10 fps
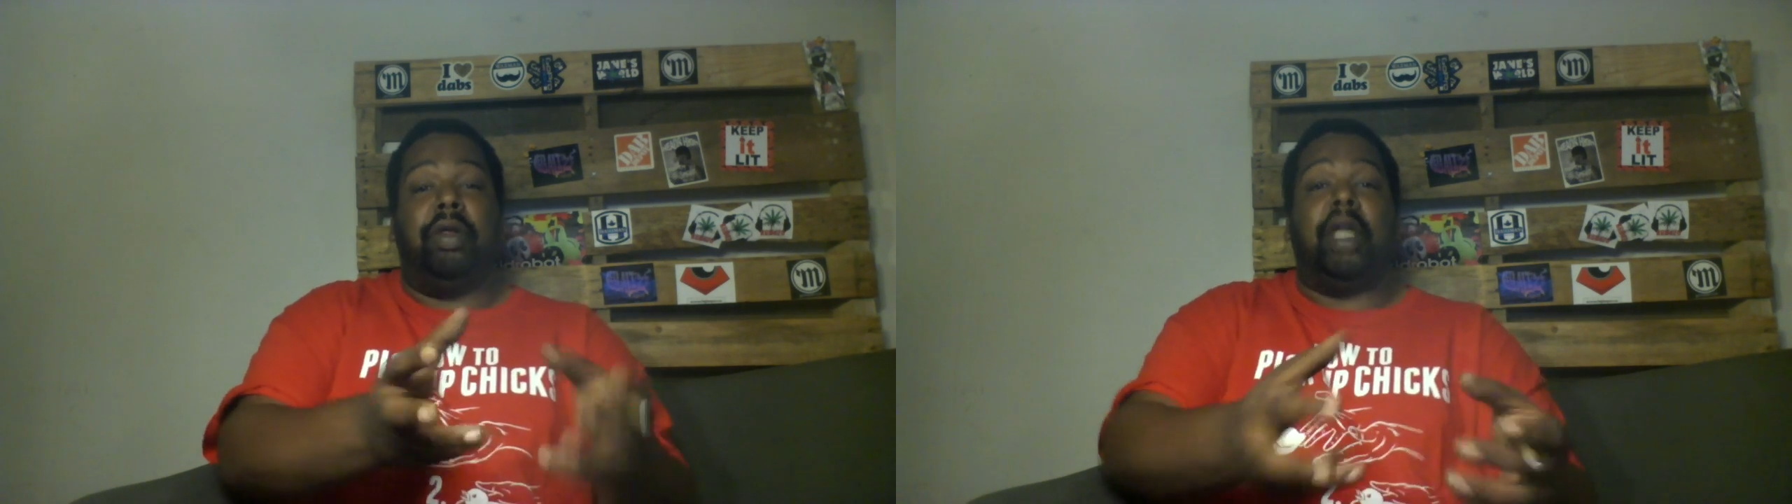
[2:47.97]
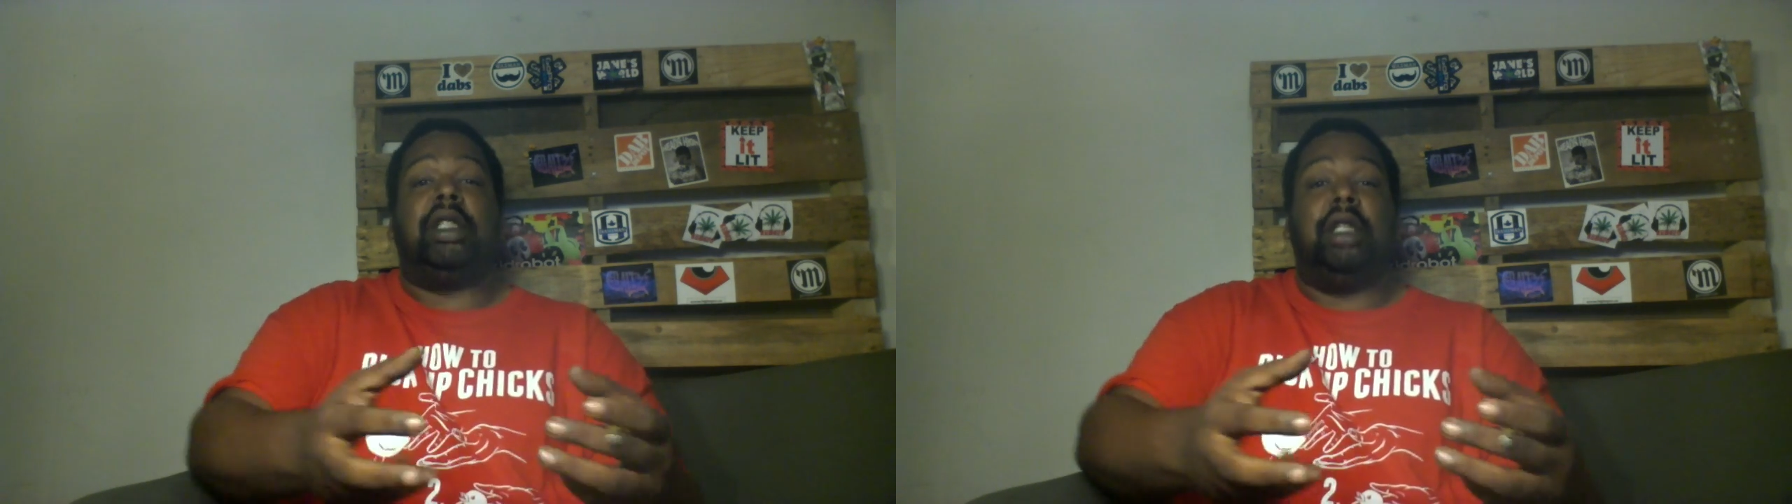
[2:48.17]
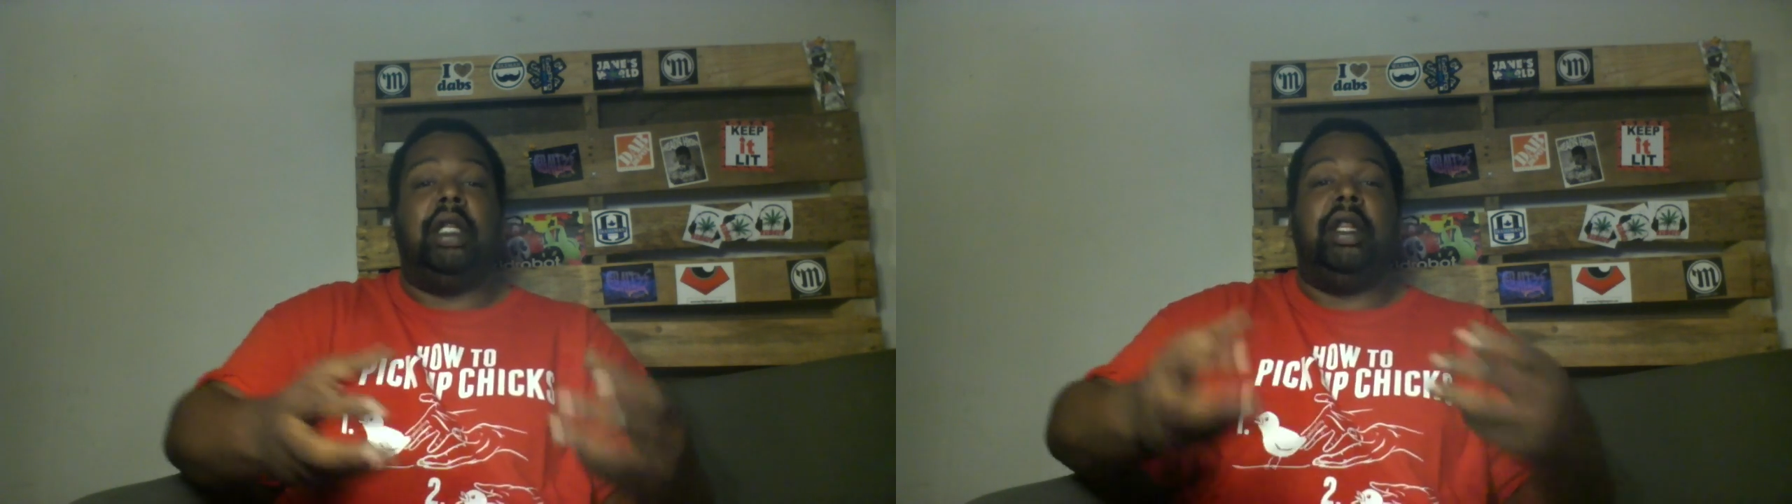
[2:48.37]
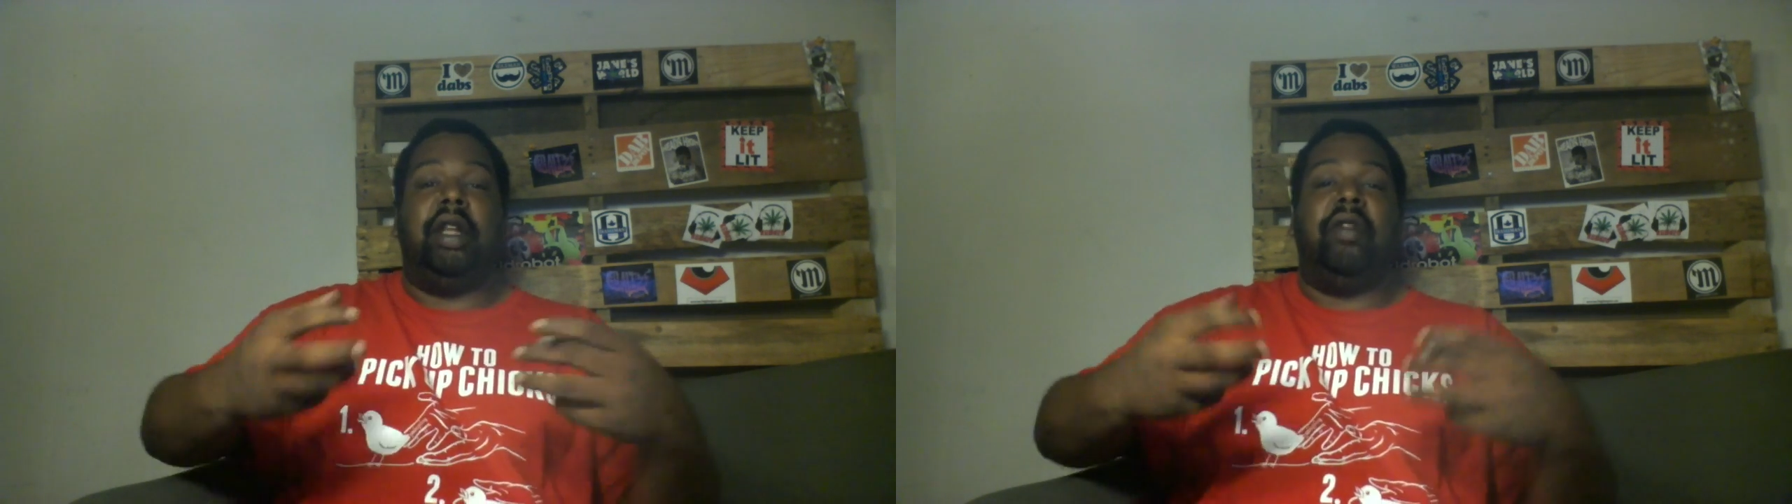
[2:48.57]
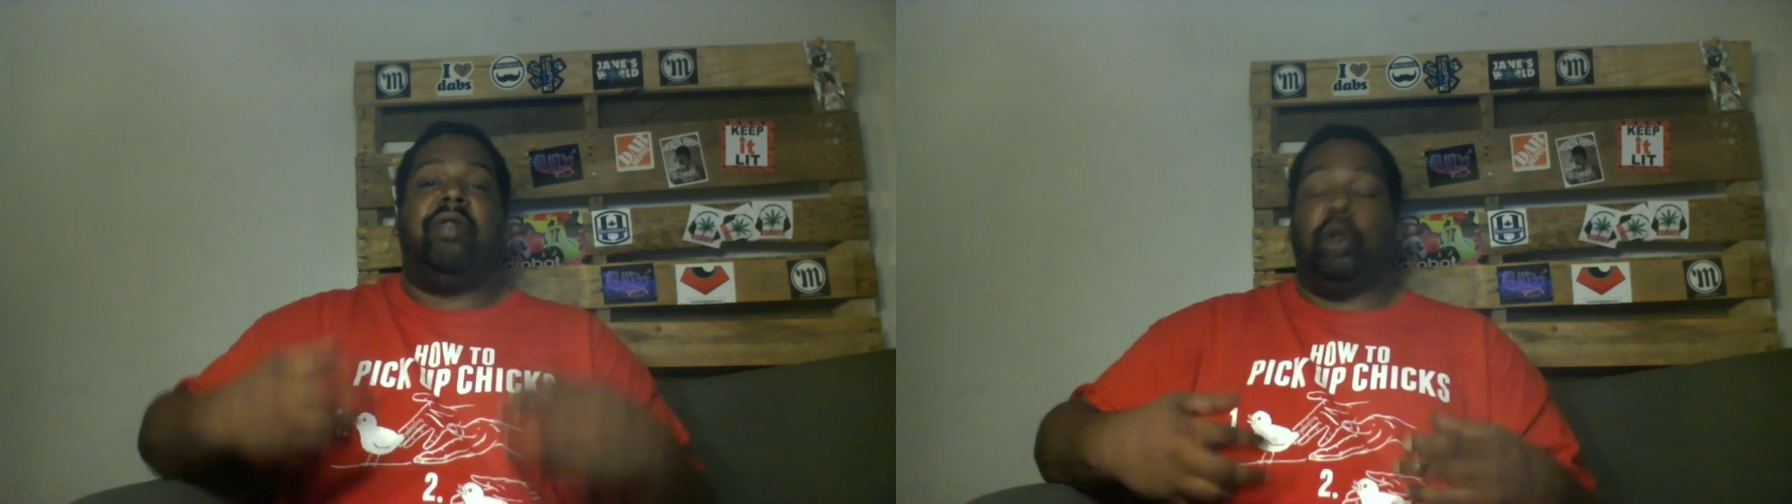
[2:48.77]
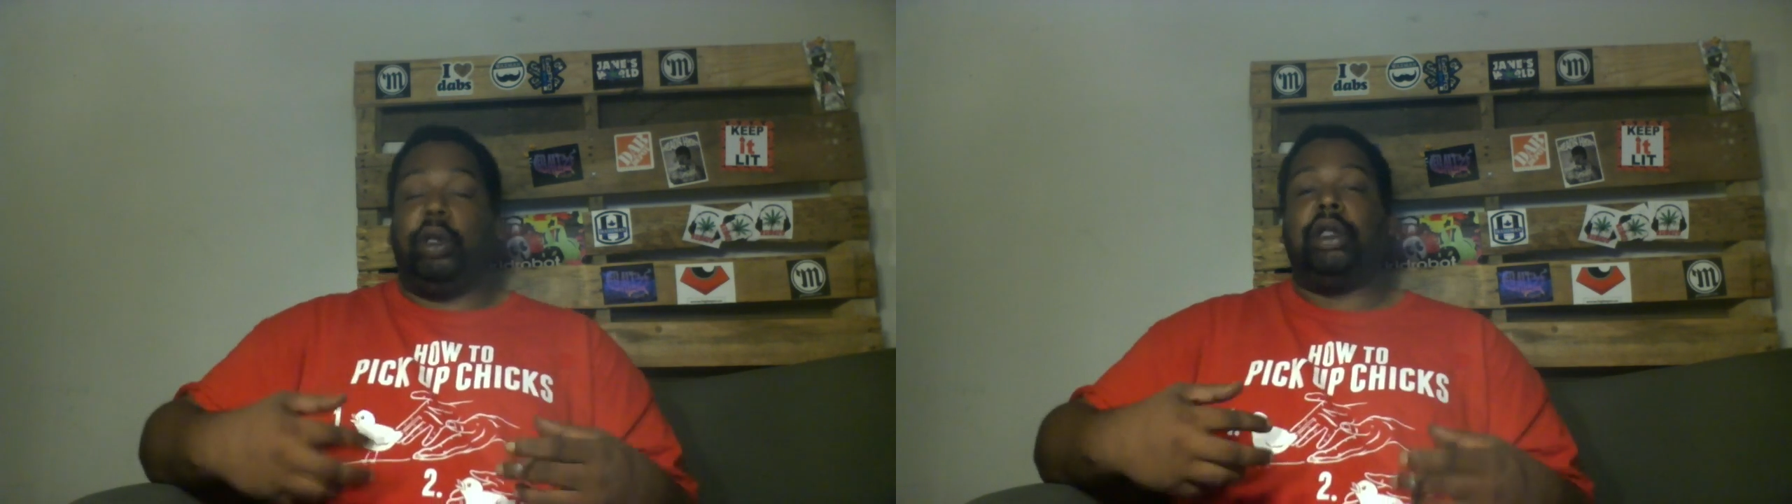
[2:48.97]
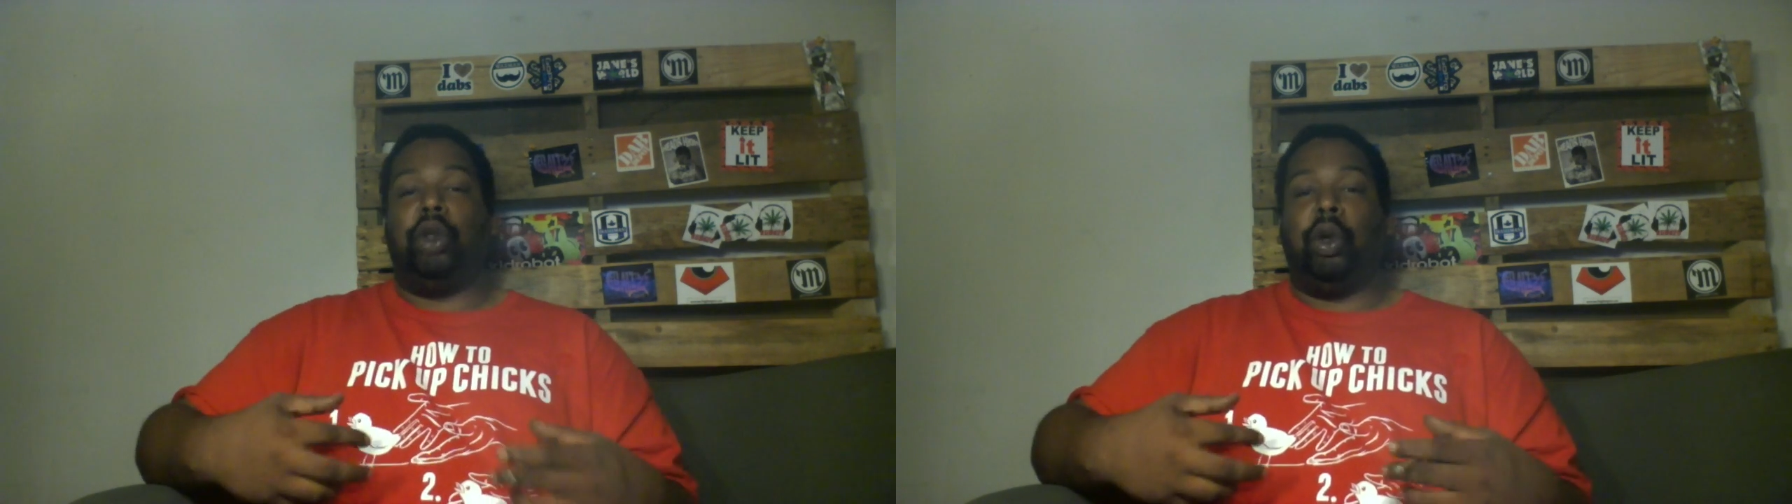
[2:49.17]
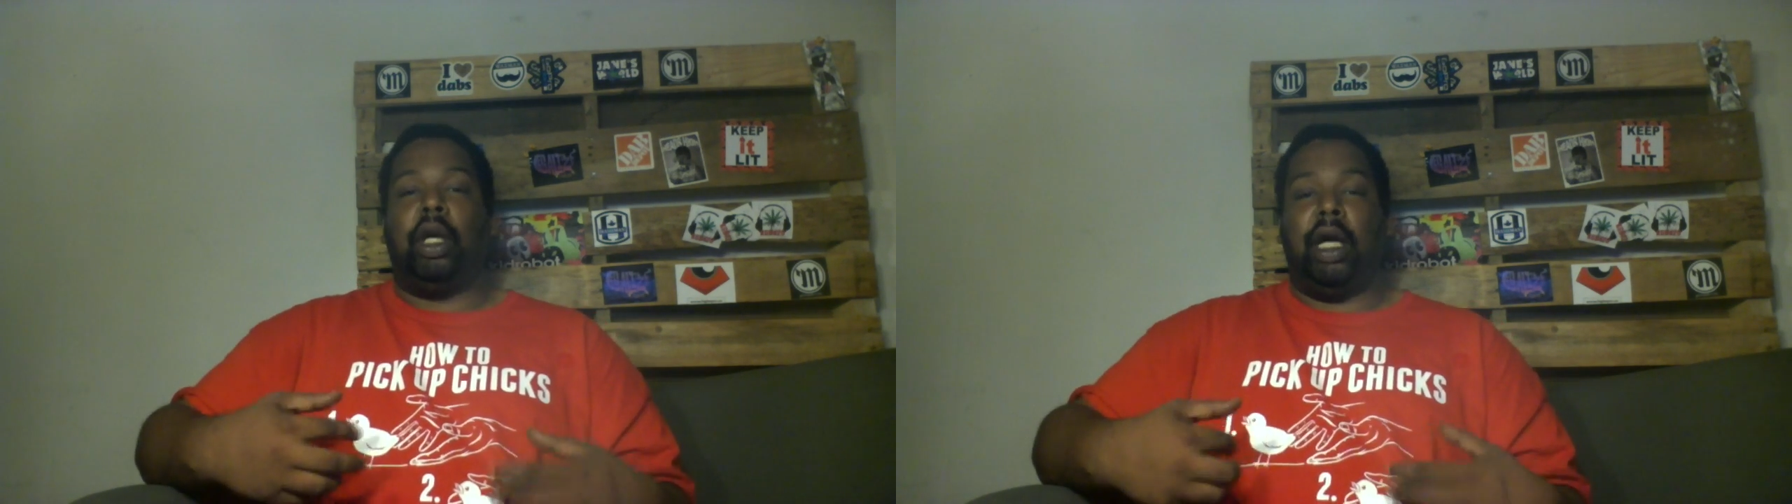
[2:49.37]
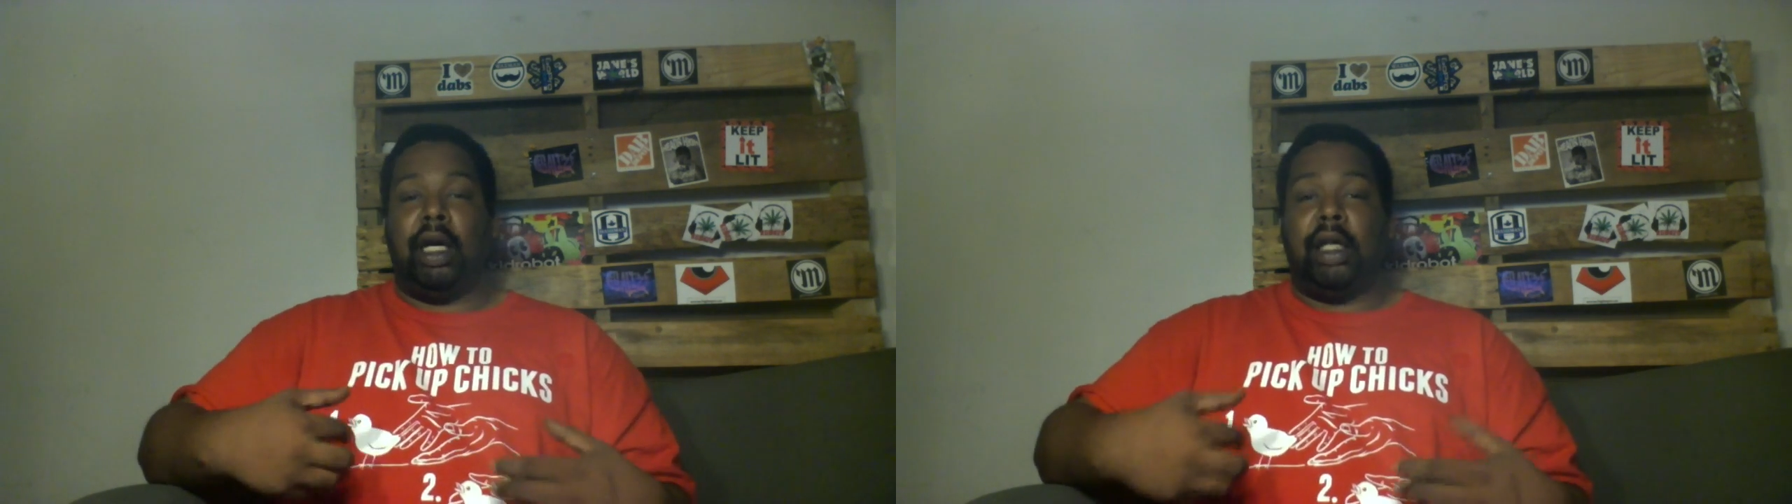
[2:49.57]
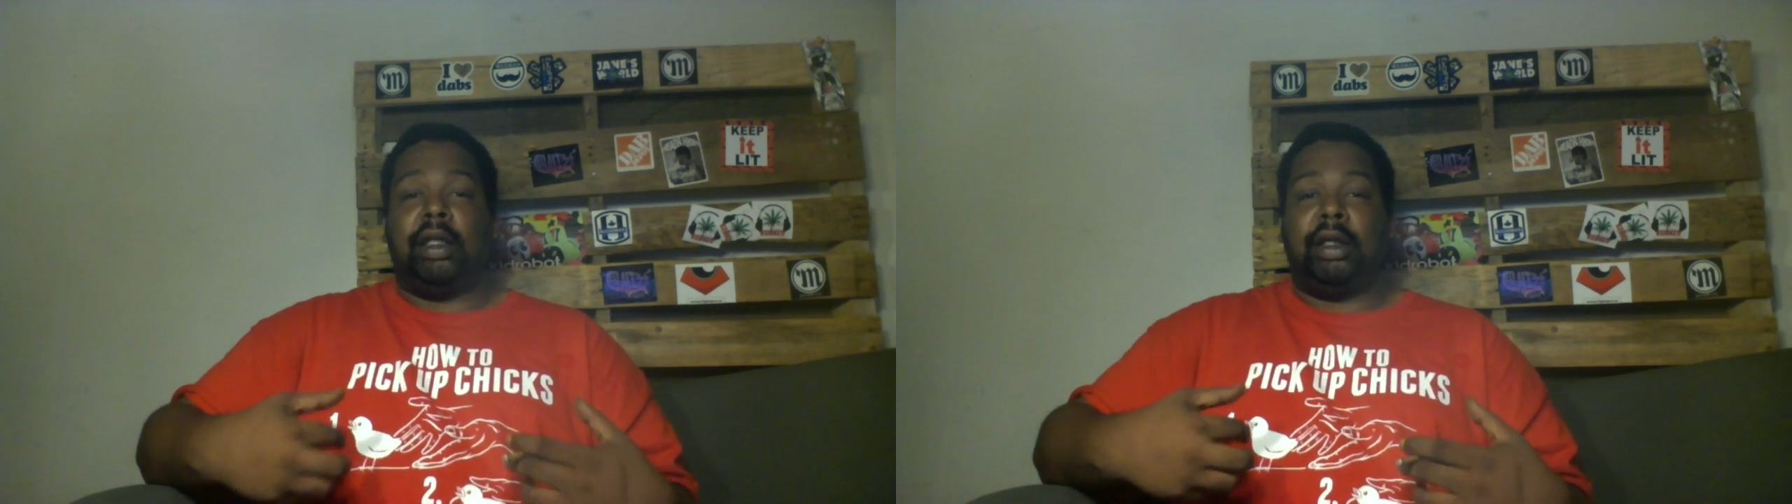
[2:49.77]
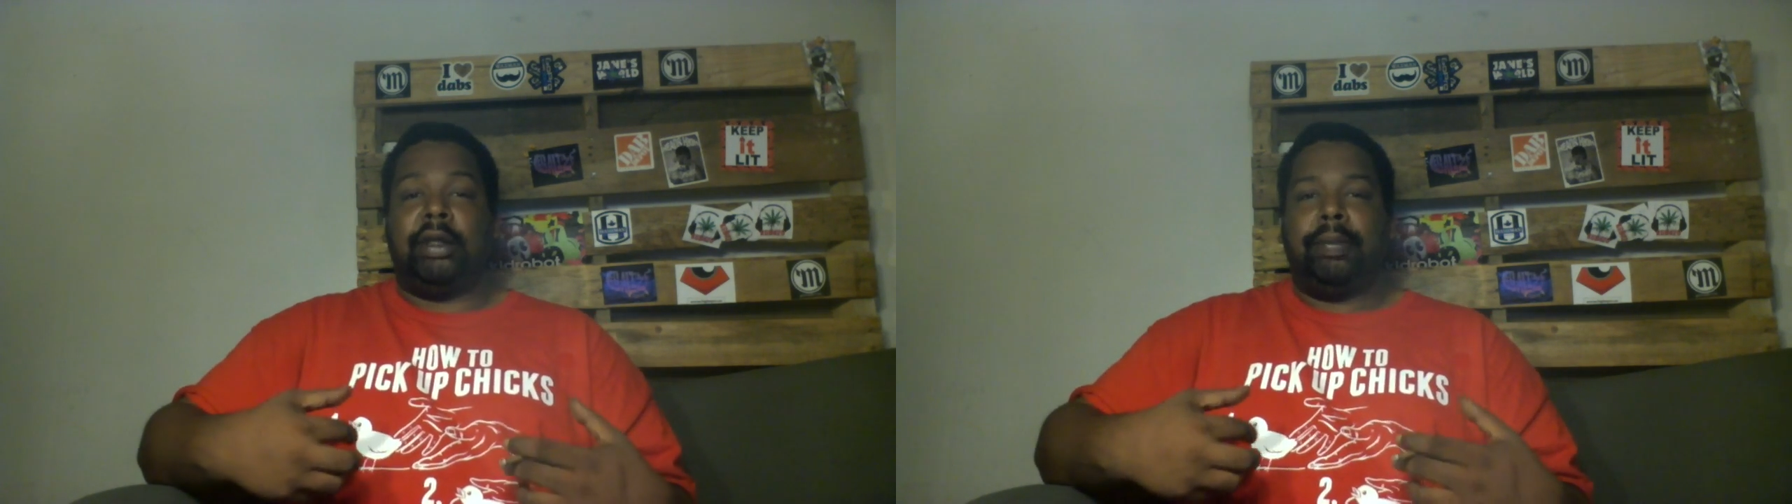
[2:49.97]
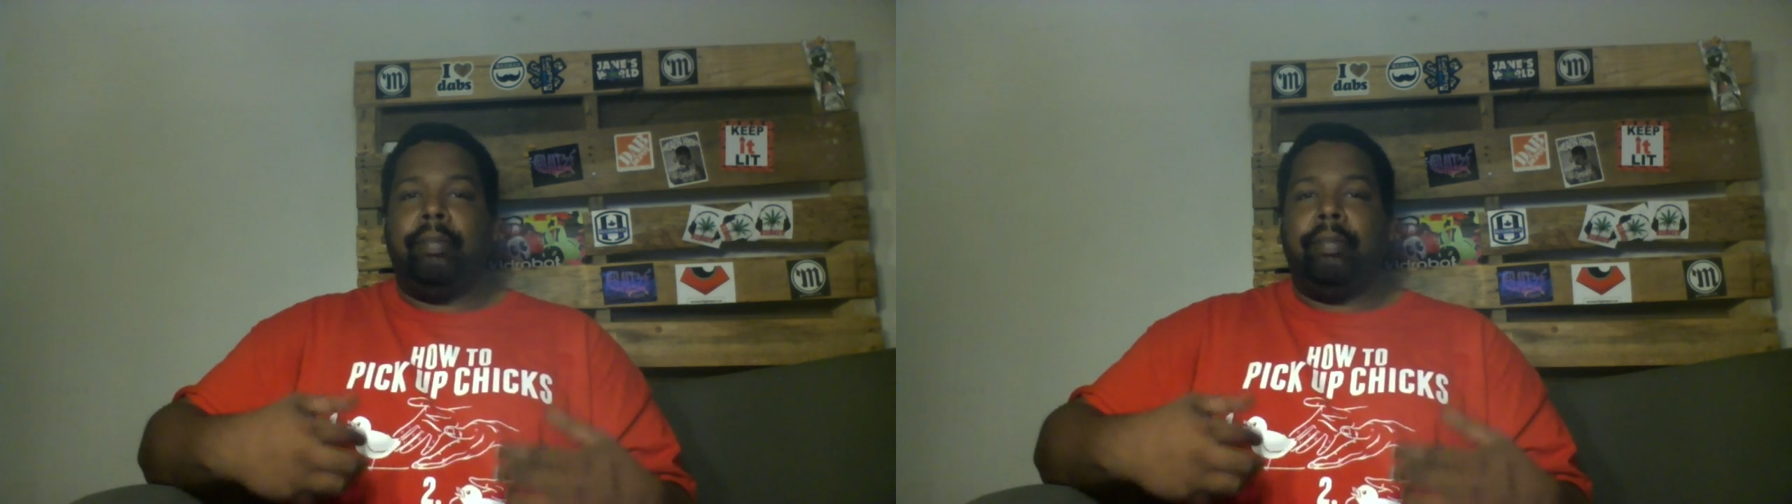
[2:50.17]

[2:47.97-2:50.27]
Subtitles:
thusly then focused on us,